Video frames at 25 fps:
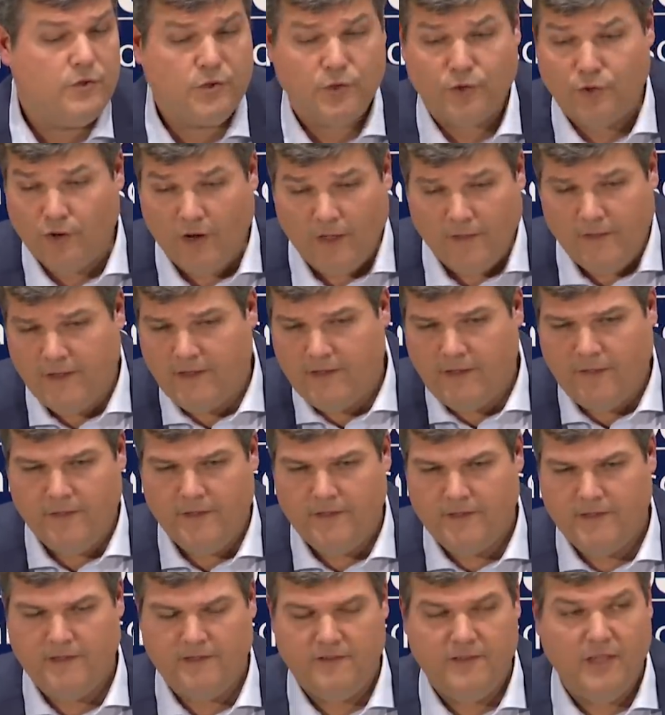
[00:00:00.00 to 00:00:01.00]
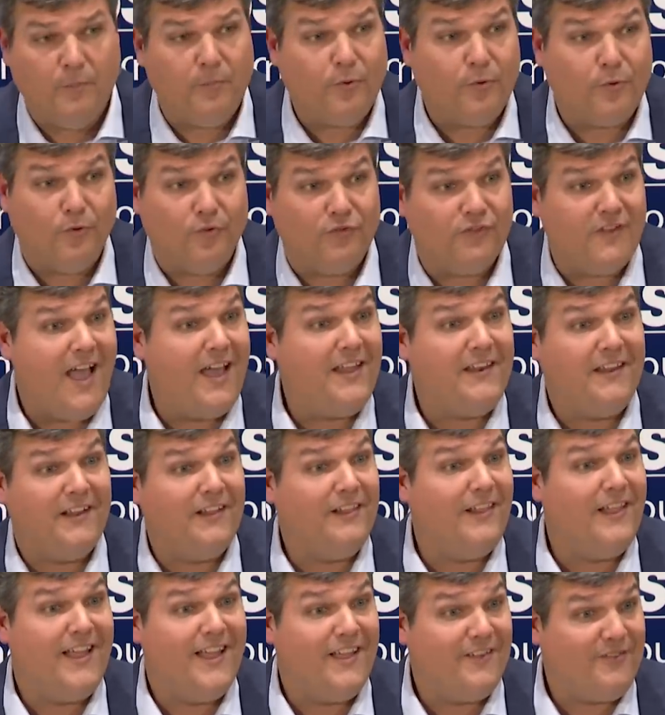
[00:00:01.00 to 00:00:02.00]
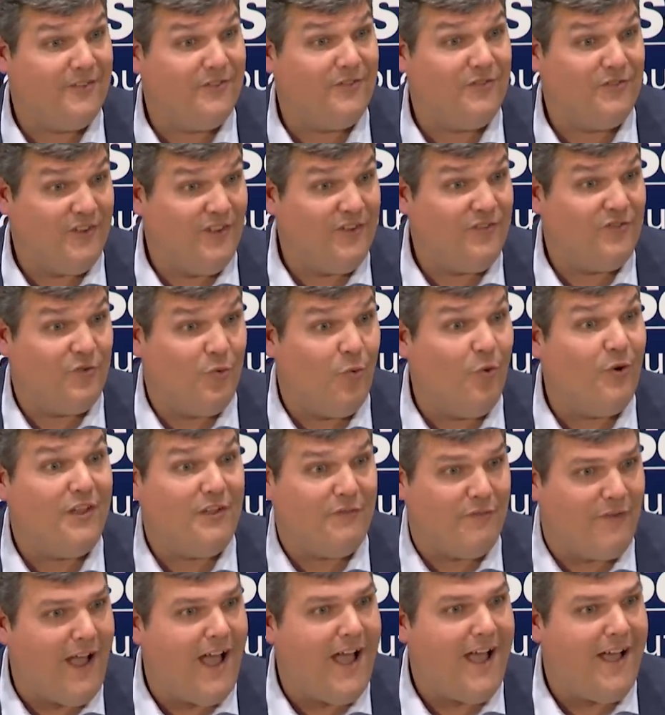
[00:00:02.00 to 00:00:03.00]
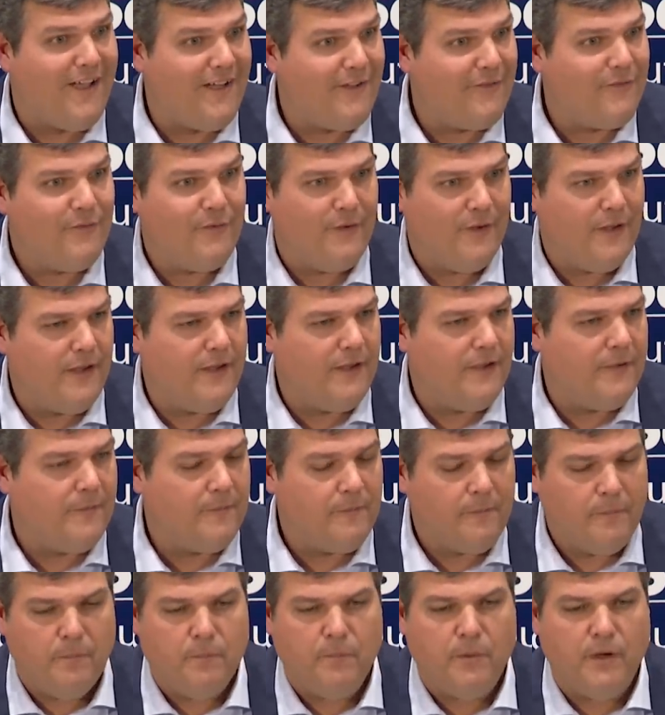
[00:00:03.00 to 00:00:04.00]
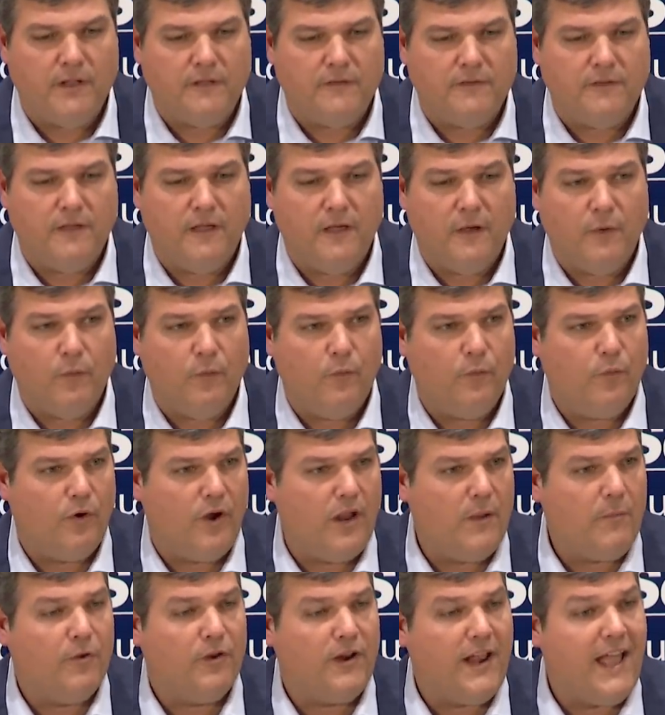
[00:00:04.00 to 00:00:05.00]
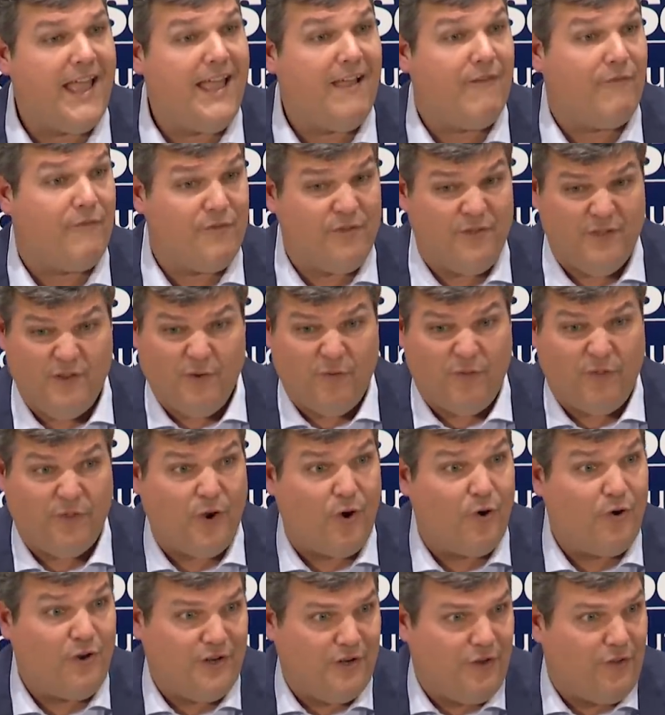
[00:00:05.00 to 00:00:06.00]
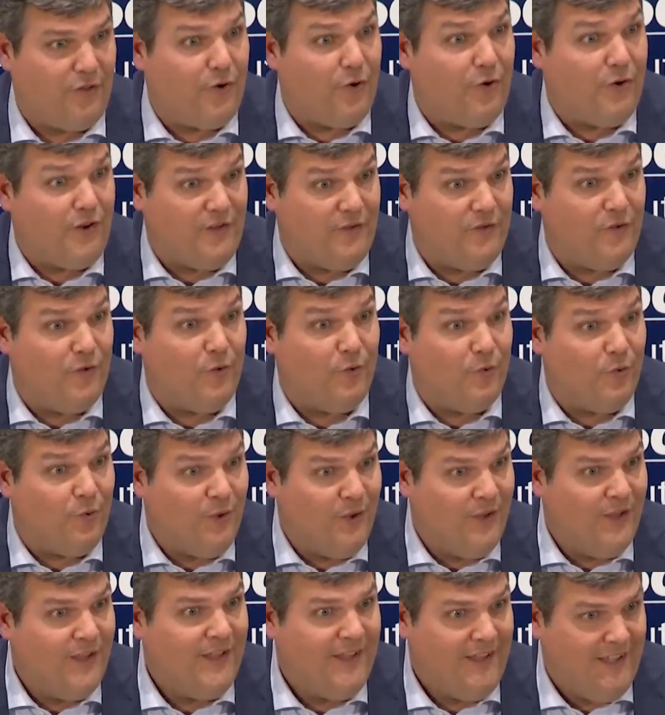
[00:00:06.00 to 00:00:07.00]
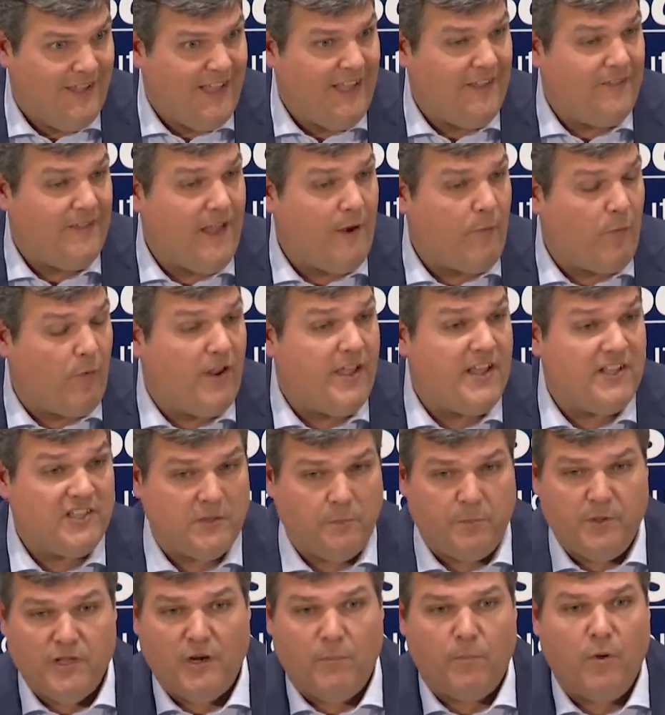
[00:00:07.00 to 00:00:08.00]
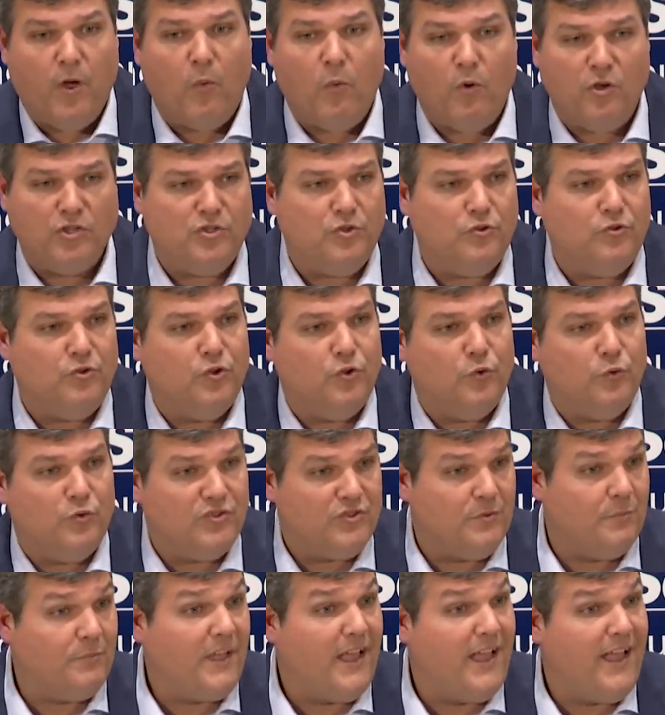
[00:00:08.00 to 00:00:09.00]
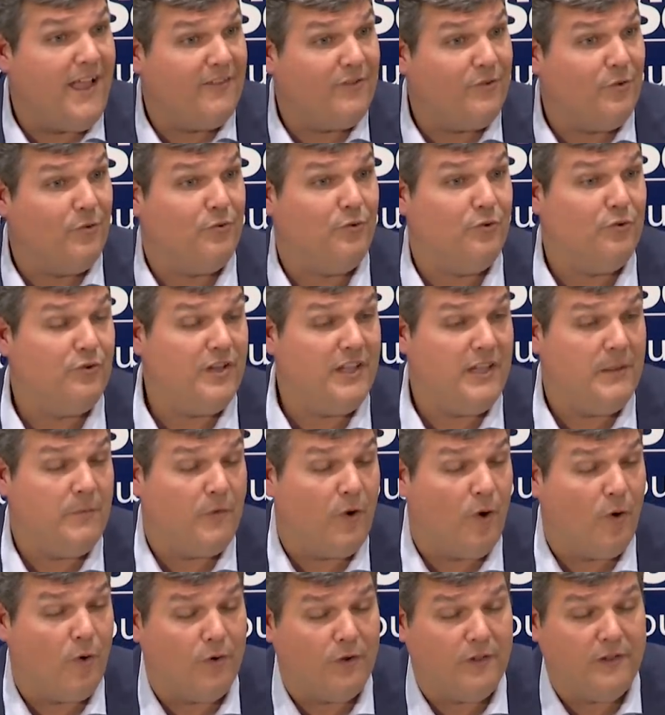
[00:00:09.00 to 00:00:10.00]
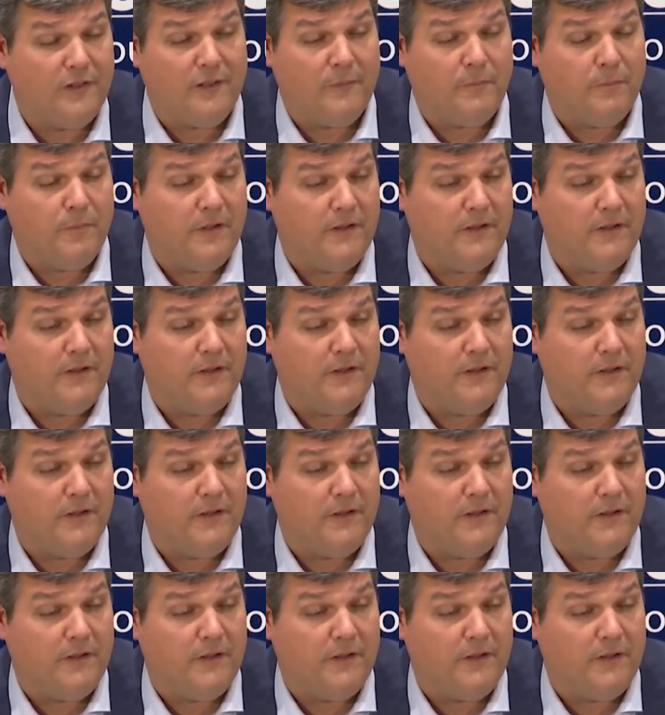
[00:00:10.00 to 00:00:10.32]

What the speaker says: Sure. I think the typical signing class is 25, but we're able to have, you know, 30 to 32 in that range, depending upon what you do with some guys on your team currently.